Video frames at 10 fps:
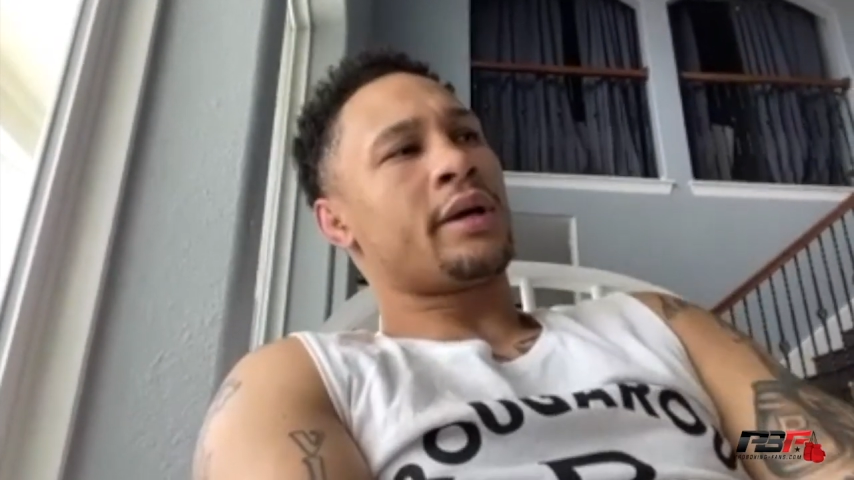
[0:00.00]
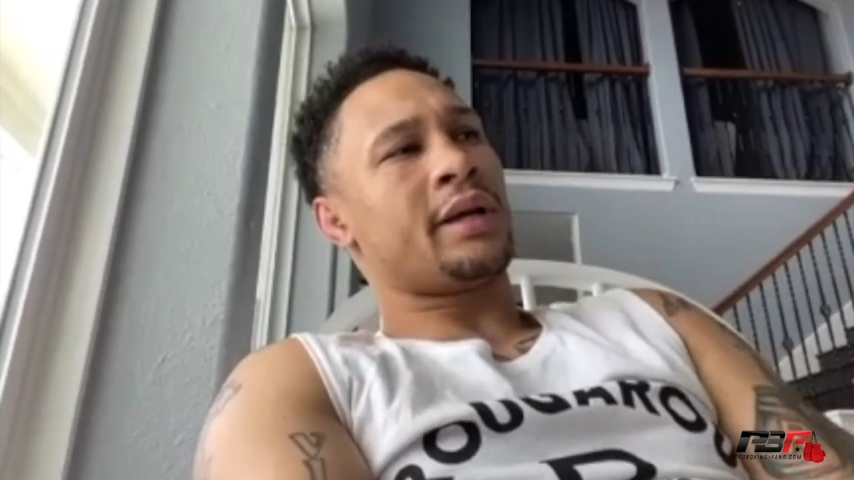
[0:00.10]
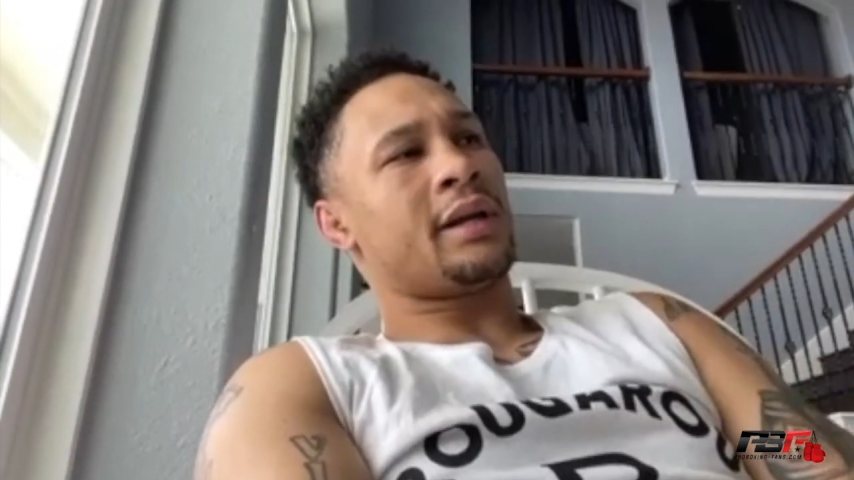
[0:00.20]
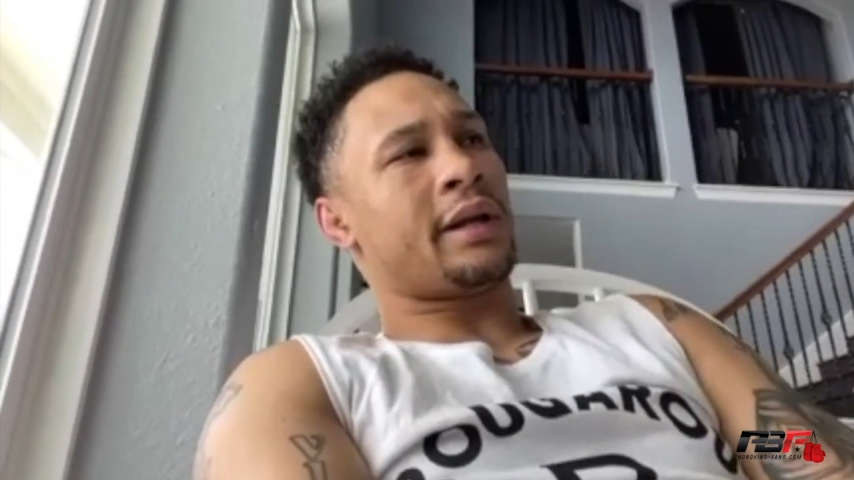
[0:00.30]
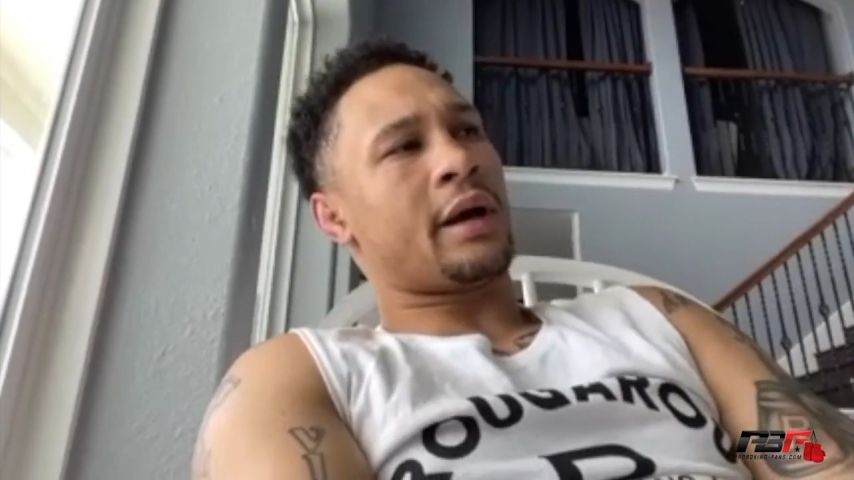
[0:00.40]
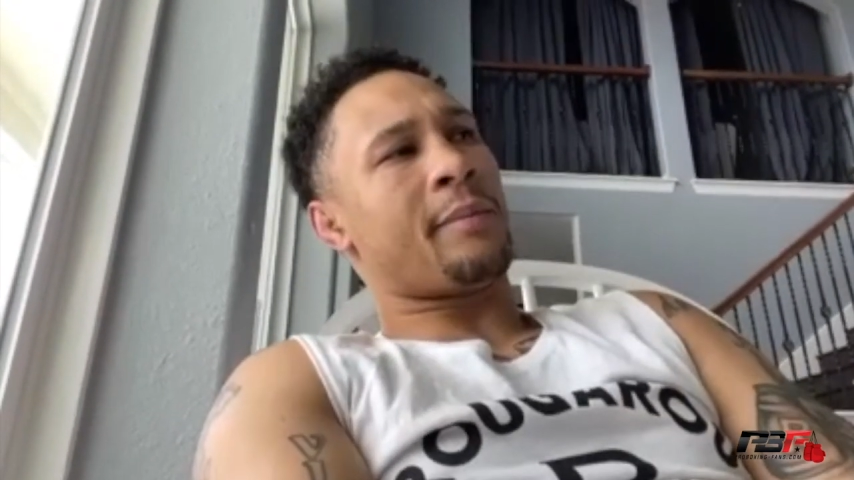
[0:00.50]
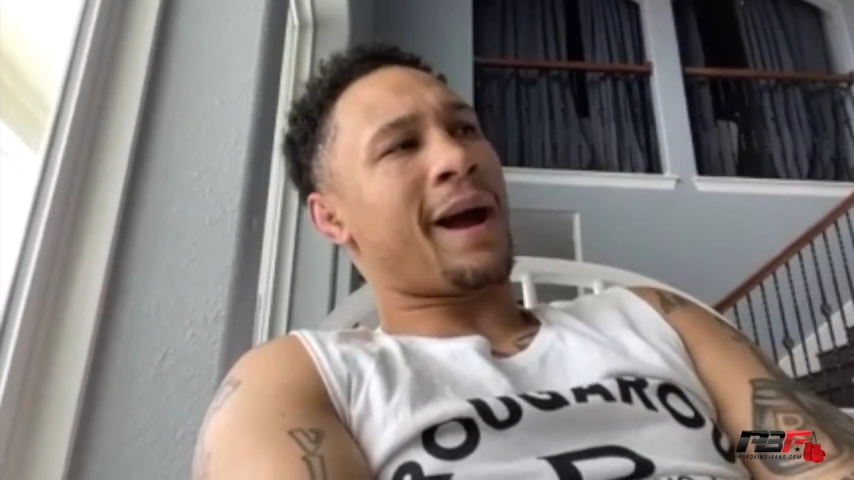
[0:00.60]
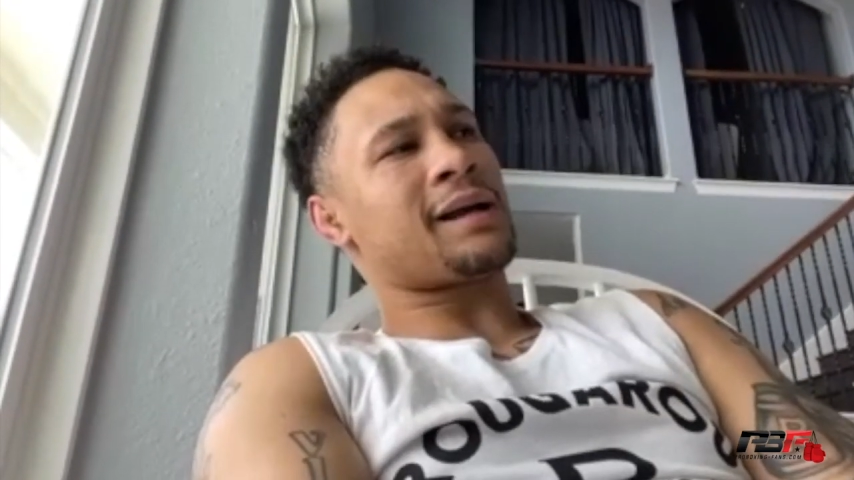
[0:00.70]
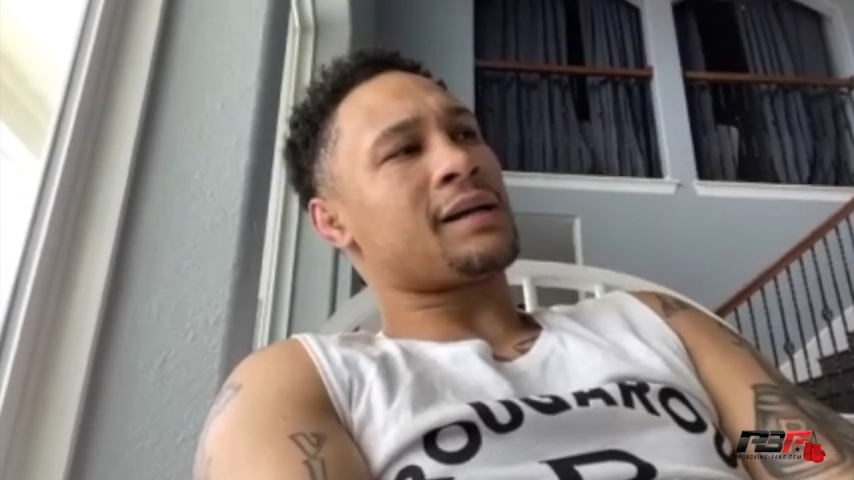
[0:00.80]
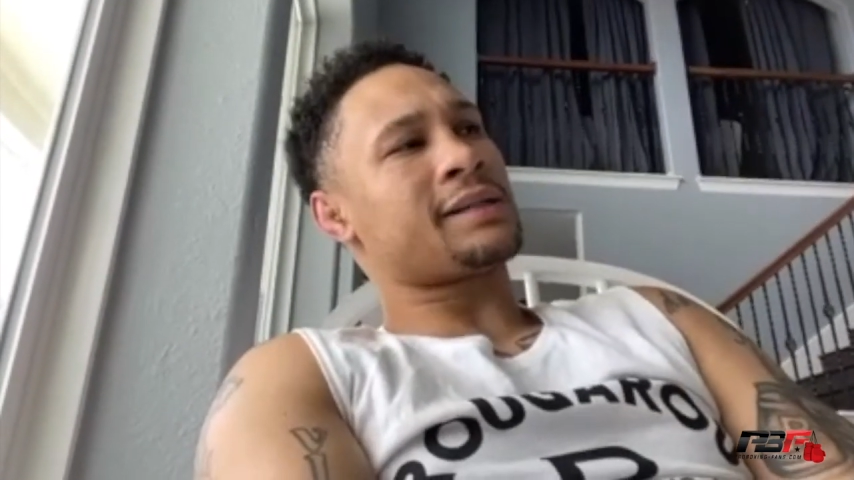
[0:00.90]
in,
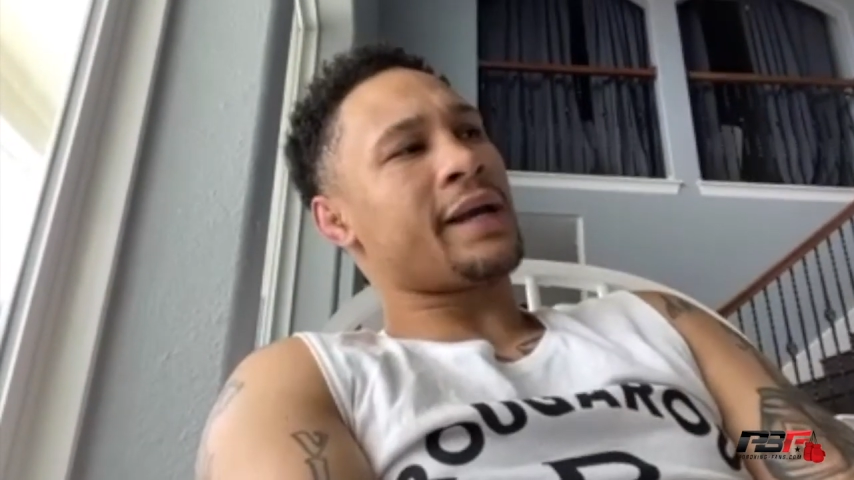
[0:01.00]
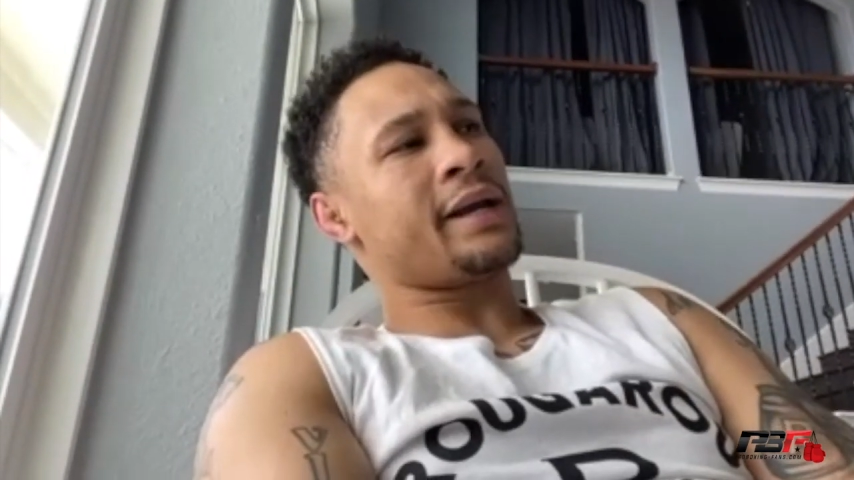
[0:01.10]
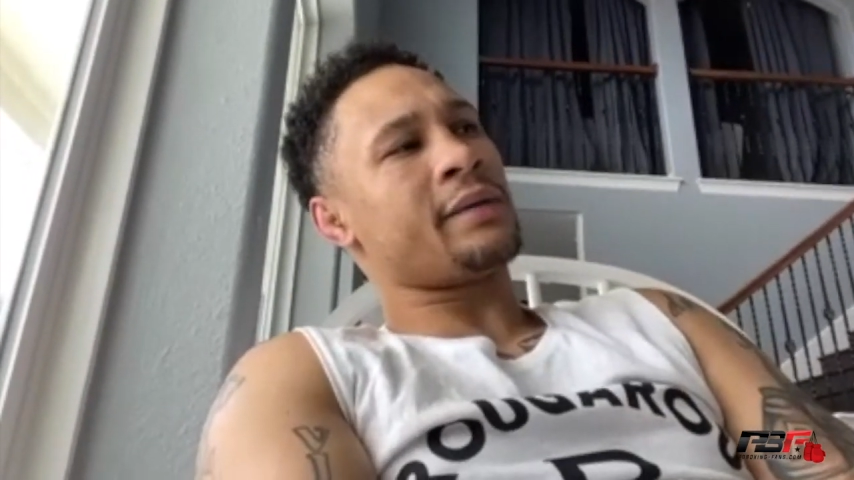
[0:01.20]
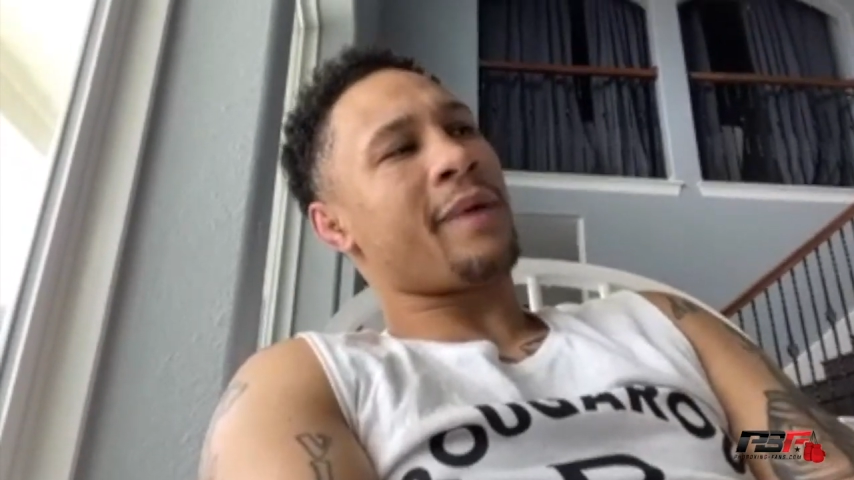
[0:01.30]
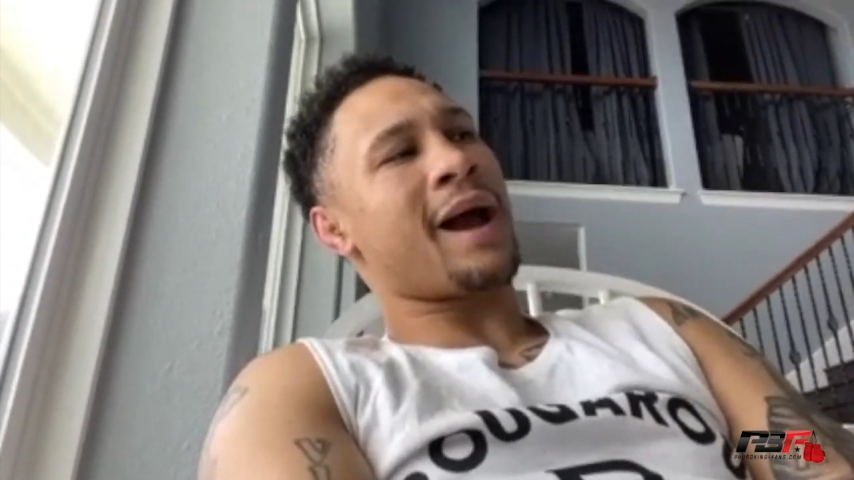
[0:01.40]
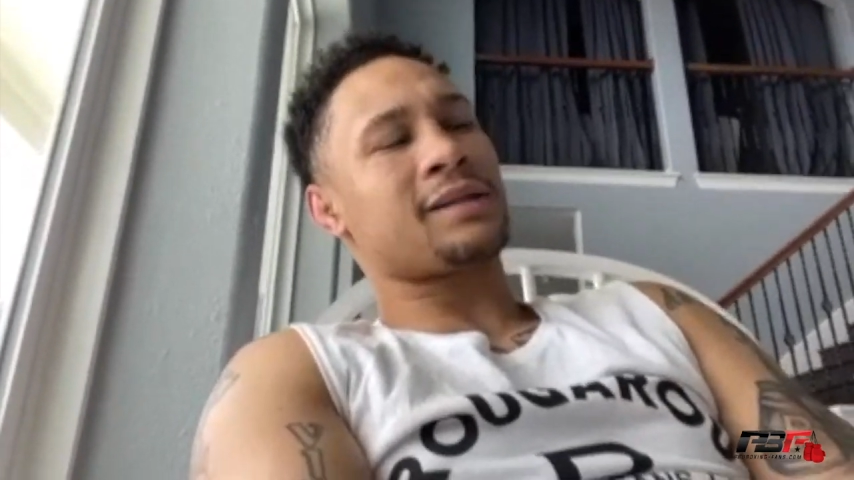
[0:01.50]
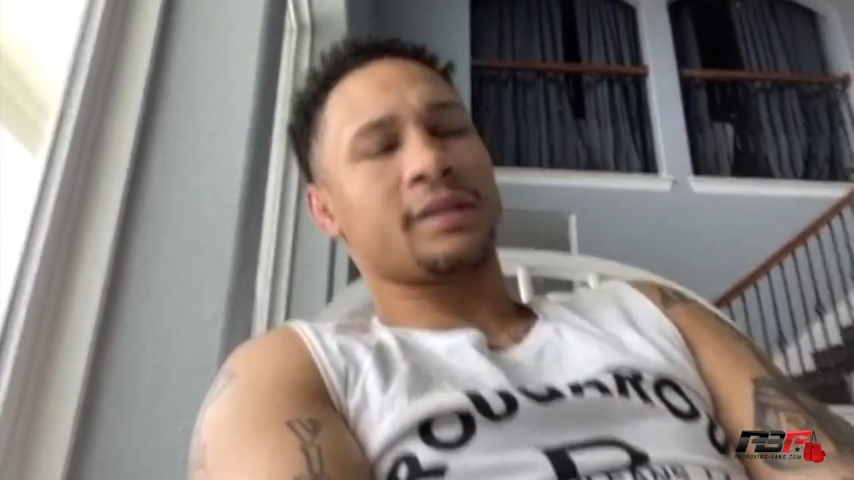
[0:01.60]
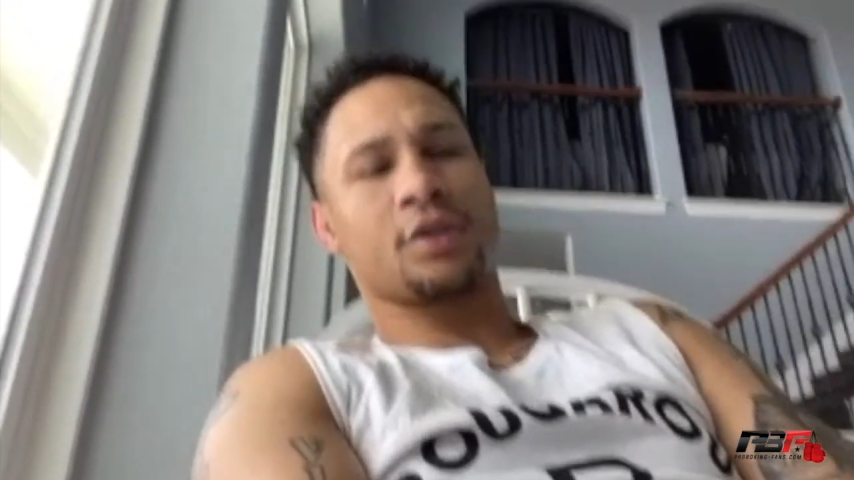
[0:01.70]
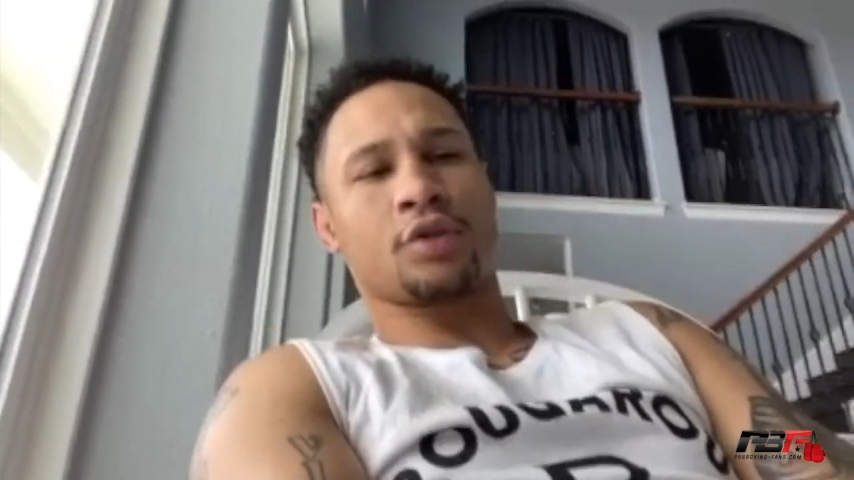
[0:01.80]
about, a saying in boxing is,